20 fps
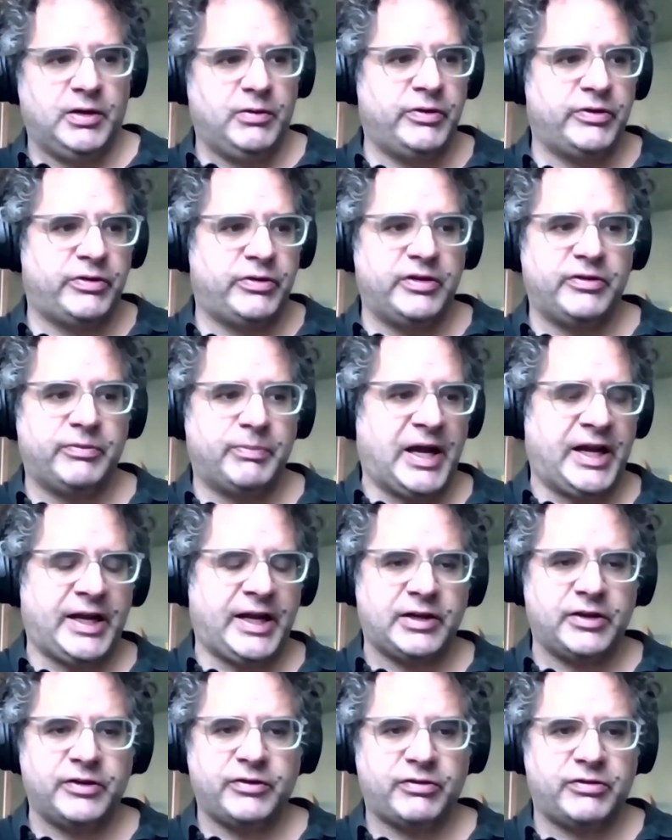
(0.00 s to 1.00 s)
with these
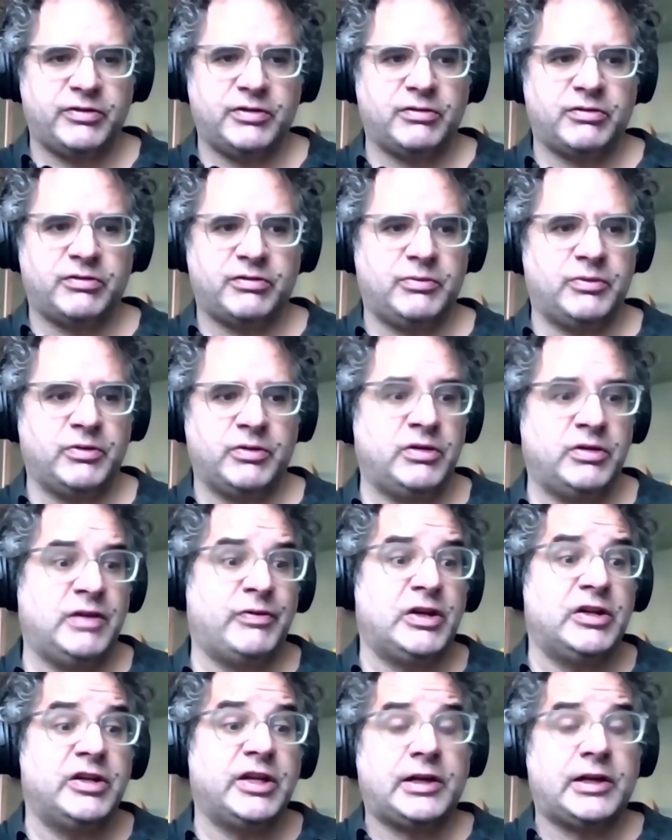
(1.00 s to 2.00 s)
backlists and
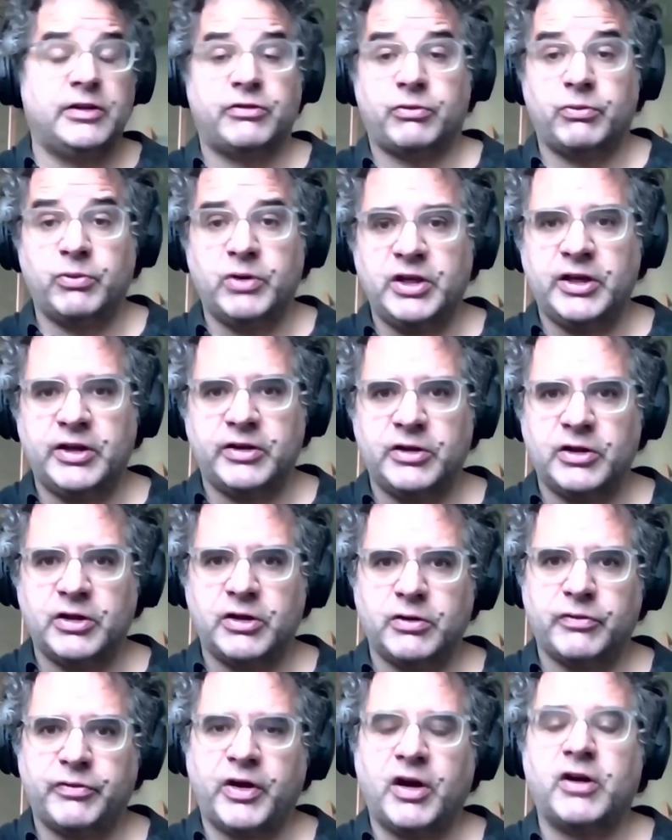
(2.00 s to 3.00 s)
even Nicholas Rhea, you
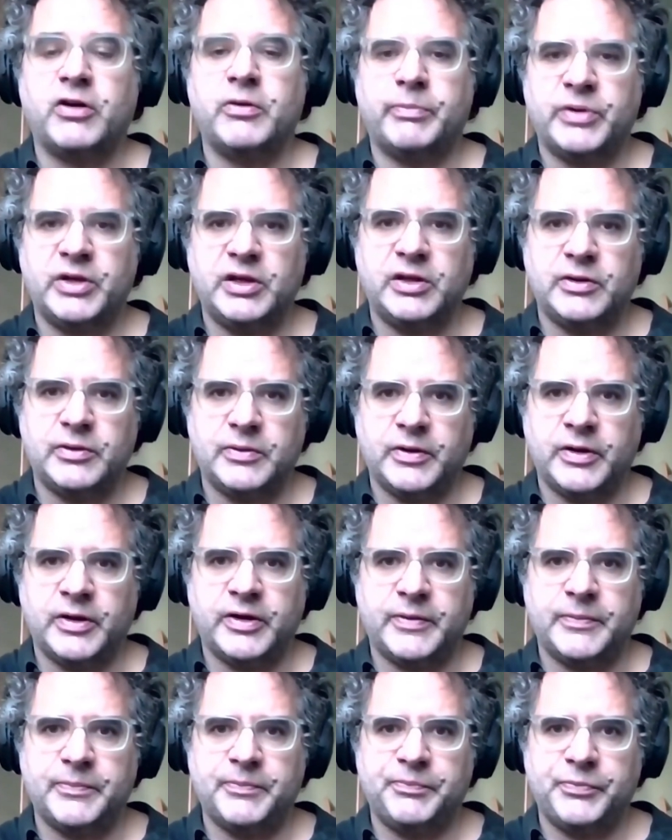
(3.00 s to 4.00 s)
know, of Heartbeat,
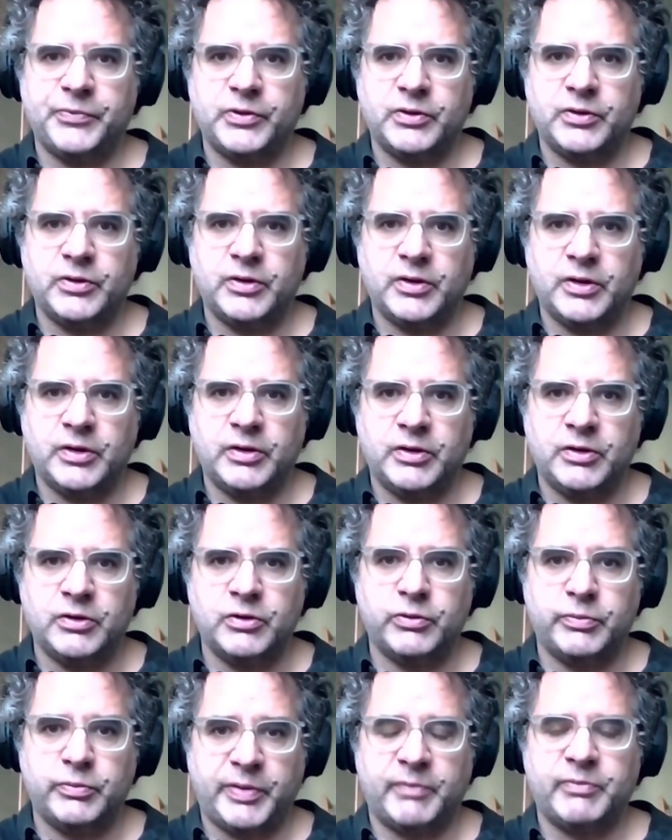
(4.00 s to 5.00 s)
um,
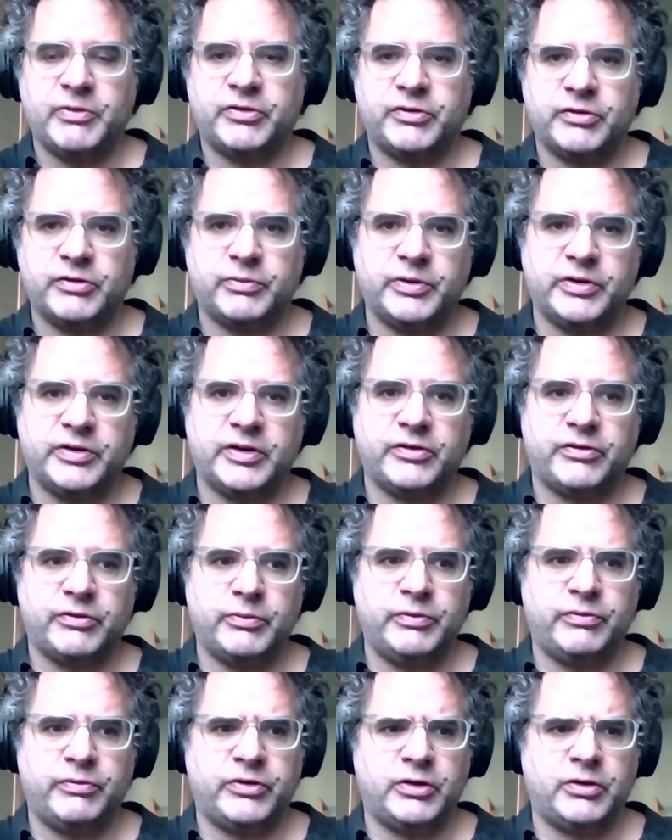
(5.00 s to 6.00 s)
who publishes with us,
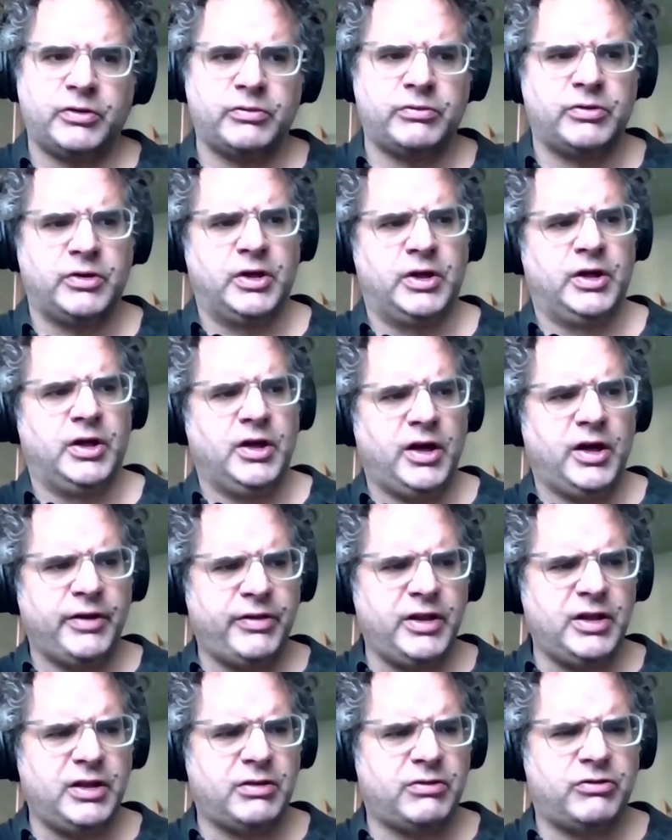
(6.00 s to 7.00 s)
we've sold, I
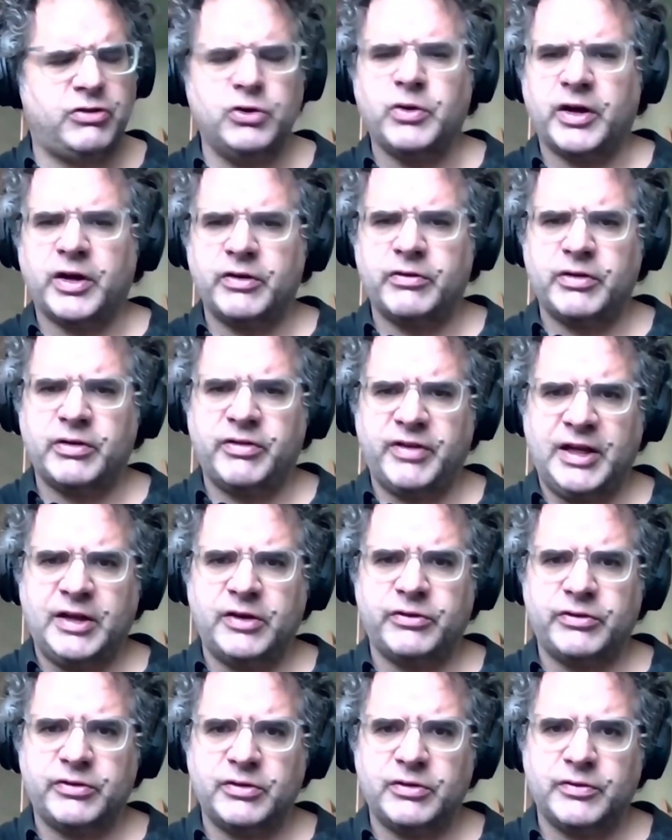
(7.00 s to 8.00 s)
think,
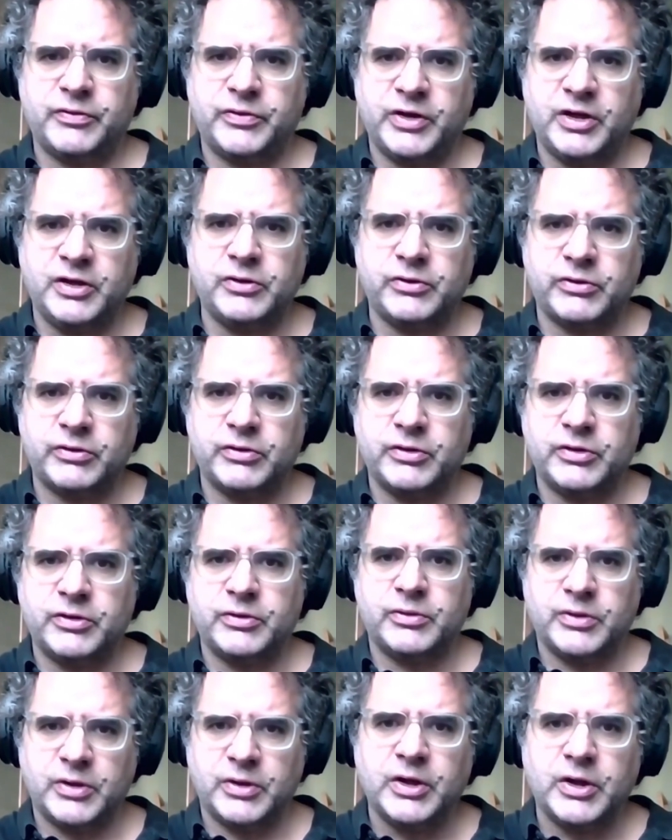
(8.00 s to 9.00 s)
200,000 of those, you
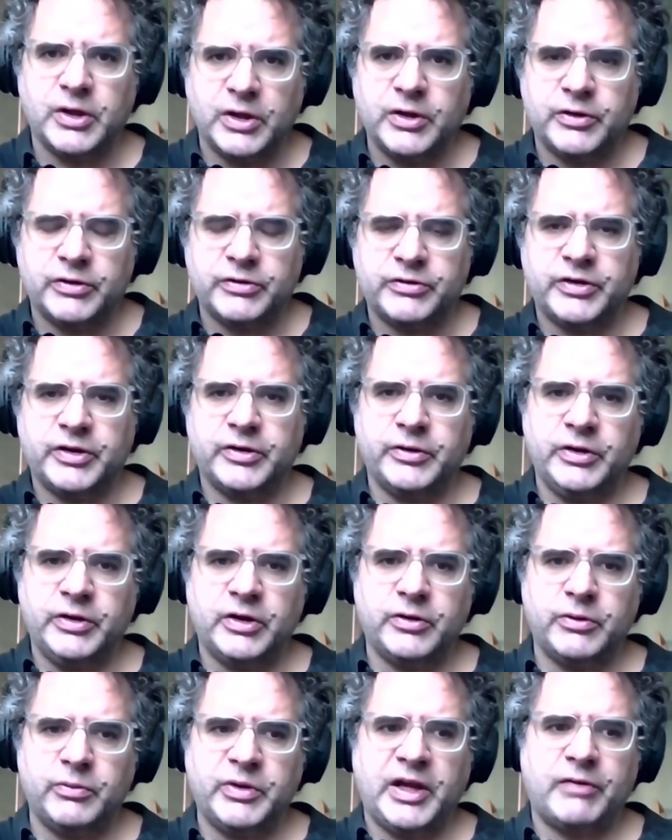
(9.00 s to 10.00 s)
know. So, you
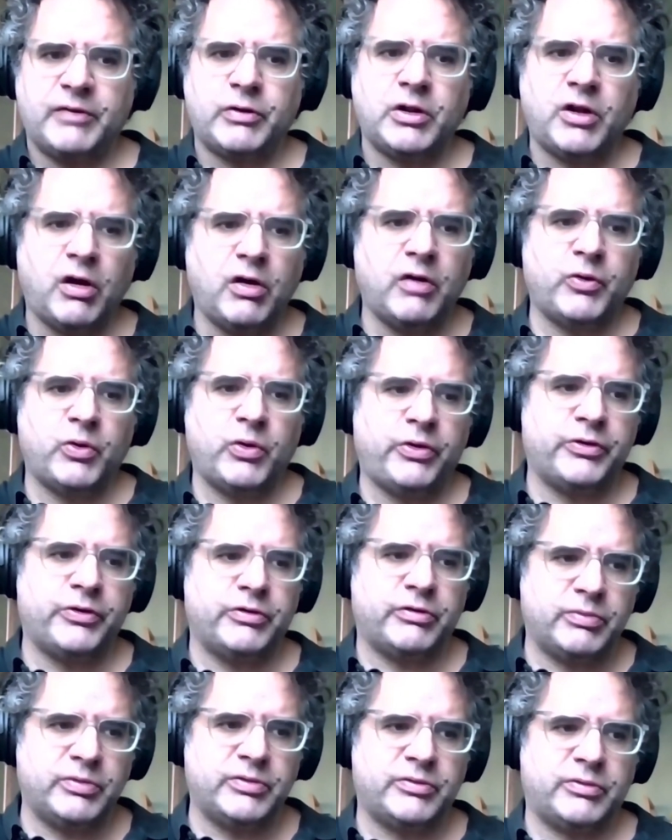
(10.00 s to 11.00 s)
know, we have a lot of
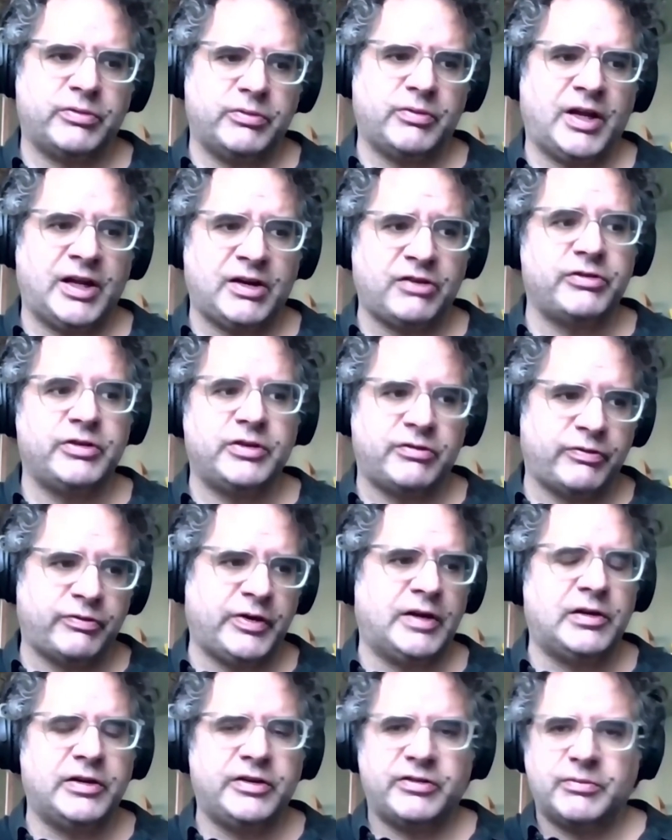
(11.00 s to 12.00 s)
authors with actually
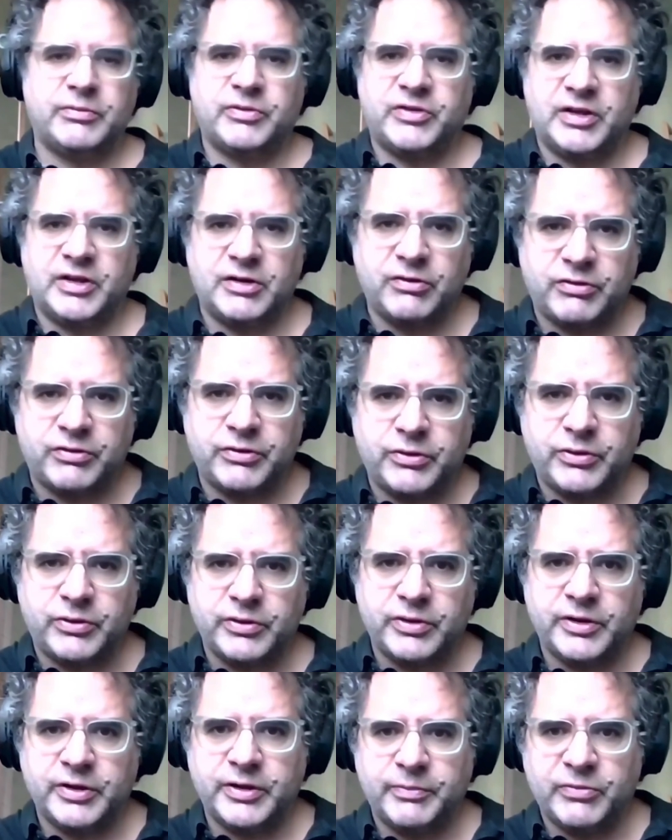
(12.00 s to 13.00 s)
fairly
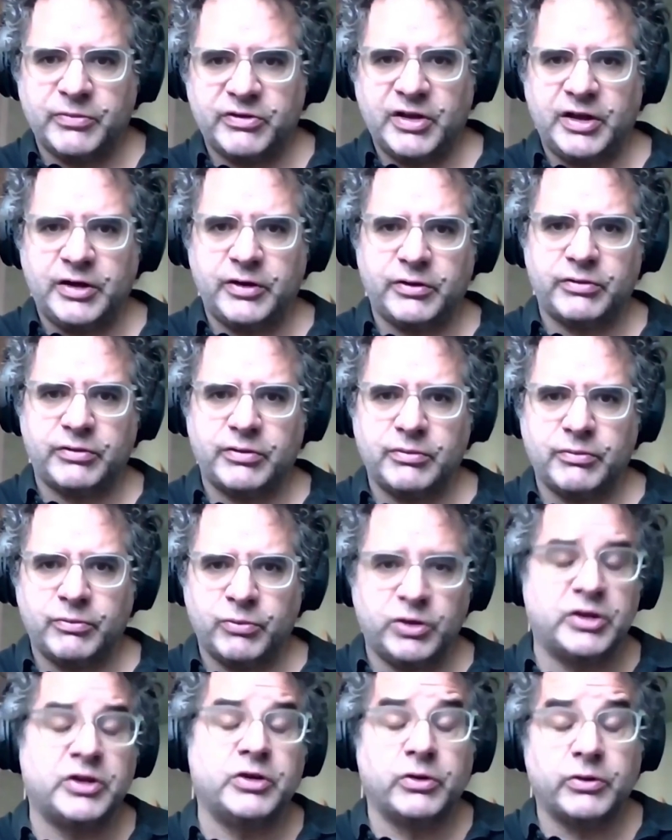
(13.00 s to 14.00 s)
substantial um, sales,
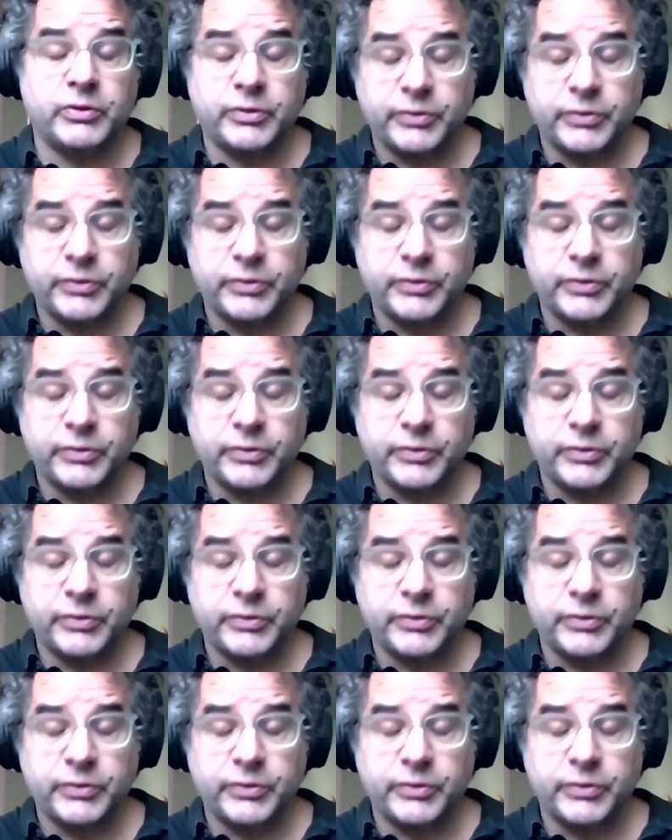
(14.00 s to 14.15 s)
really good